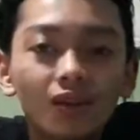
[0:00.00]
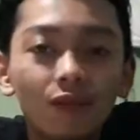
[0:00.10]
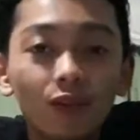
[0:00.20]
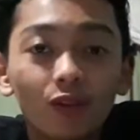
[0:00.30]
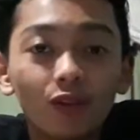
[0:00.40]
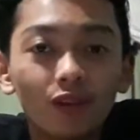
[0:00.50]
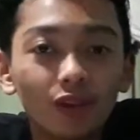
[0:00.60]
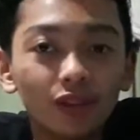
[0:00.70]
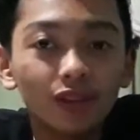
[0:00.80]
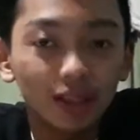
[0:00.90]

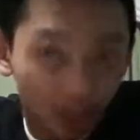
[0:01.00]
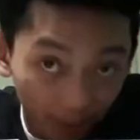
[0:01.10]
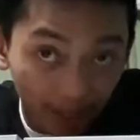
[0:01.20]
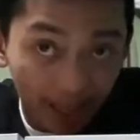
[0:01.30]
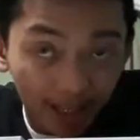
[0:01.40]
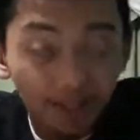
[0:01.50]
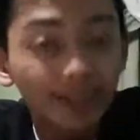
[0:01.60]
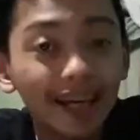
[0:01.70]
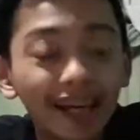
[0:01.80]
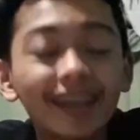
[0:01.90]
for just 2 days,
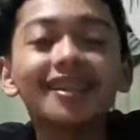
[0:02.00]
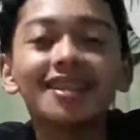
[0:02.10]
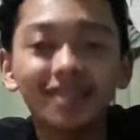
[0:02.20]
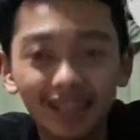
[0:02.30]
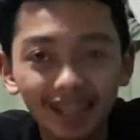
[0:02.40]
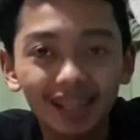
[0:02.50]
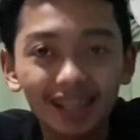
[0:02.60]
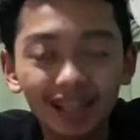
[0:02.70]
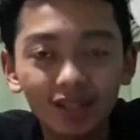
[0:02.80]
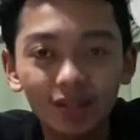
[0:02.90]
today and yesterday.
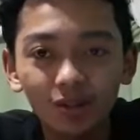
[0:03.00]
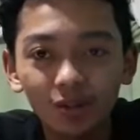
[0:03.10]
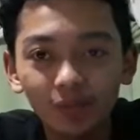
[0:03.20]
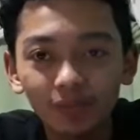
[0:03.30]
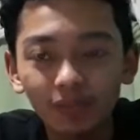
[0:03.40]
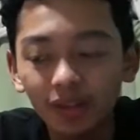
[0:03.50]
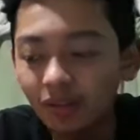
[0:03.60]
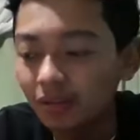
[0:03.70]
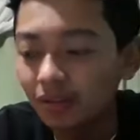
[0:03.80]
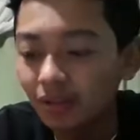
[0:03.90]
So
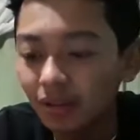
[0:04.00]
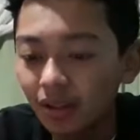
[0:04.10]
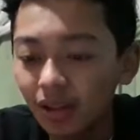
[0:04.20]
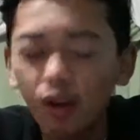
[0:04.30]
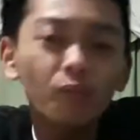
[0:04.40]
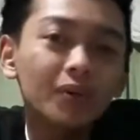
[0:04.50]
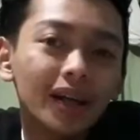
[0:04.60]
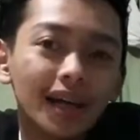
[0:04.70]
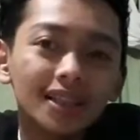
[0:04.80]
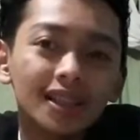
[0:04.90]
hope you
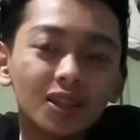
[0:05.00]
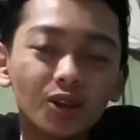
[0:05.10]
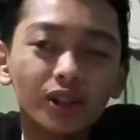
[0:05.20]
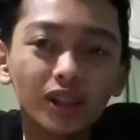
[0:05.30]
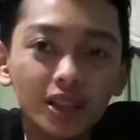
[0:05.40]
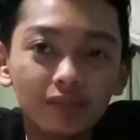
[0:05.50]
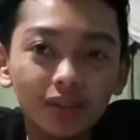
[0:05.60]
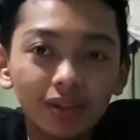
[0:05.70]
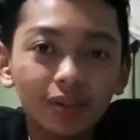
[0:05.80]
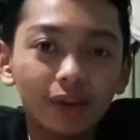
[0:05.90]
guys enjoyed this
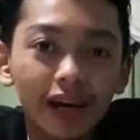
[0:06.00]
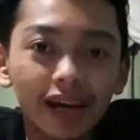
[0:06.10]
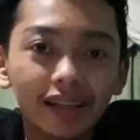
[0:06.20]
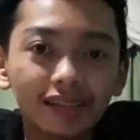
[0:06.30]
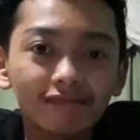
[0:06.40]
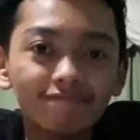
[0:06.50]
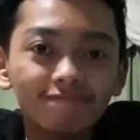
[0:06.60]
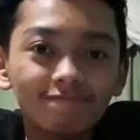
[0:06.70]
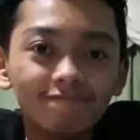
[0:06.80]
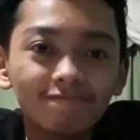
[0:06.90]
video and
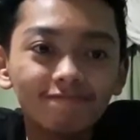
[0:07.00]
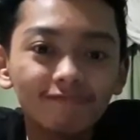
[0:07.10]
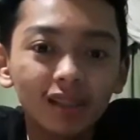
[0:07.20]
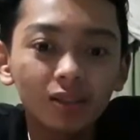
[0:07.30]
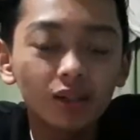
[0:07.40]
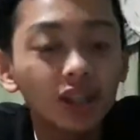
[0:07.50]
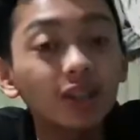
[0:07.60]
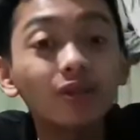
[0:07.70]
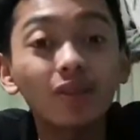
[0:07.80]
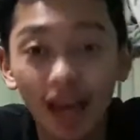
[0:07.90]

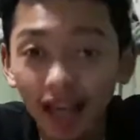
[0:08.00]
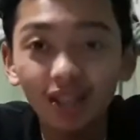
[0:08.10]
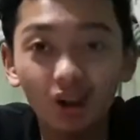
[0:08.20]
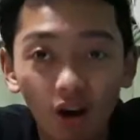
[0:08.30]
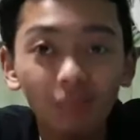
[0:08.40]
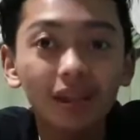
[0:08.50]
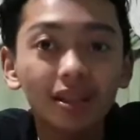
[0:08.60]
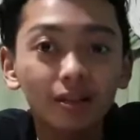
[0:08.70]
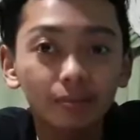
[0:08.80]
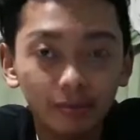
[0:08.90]
continue to like, comment
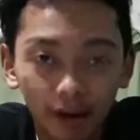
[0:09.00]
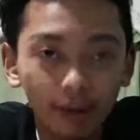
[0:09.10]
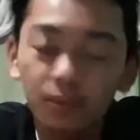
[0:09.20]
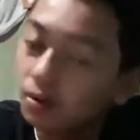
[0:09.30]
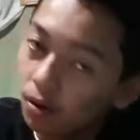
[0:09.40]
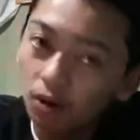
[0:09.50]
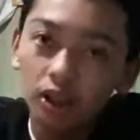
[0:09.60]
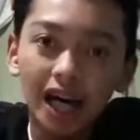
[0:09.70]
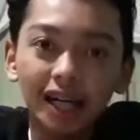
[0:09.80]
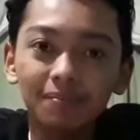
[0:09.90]
and subscribe. Do
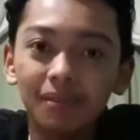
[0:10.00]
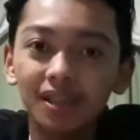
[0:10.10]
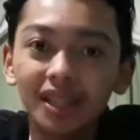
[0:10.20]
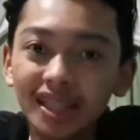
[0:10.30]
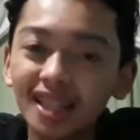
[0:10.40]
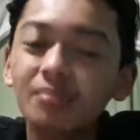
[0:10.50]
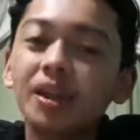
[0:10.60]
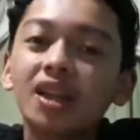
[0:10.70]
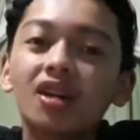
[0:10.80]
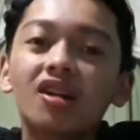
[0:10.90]
all that. But this has
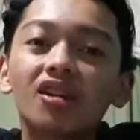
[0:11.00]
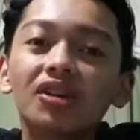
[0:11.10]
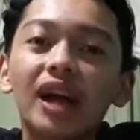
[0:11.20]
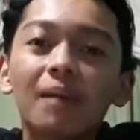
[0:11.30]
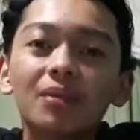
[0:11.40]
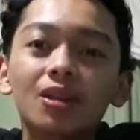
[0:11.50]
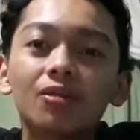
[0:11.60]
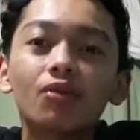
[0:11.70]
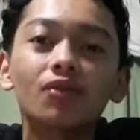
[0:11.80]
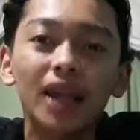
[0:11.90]
been another
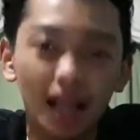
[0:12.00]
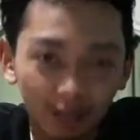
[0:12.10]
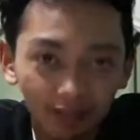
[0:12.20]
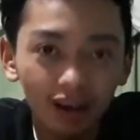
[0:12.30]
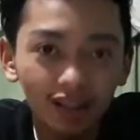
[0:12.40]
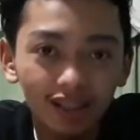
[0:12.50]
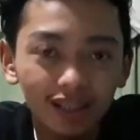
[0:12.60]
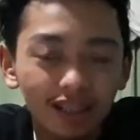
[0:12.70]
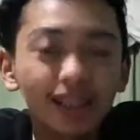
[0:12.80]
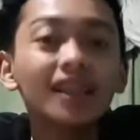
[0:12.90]
episode of K.A.L.Y
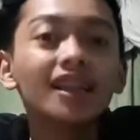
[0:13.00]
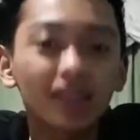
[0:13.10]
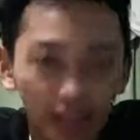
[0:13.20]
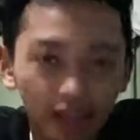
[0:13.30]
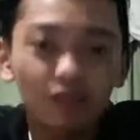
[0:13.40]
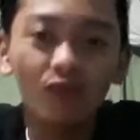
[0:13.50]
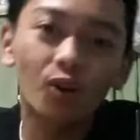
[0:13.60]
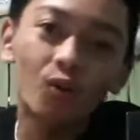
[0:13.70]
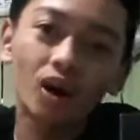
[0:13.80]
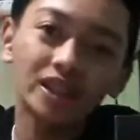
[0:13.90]
Vlogs. Thanks
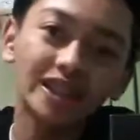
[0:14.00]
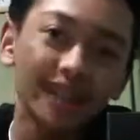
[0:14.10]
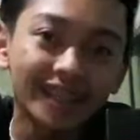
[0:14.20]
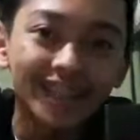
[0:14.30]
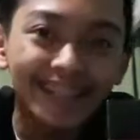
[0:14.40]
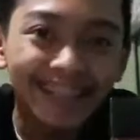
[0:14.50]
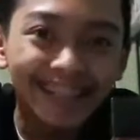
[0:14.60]
for watching.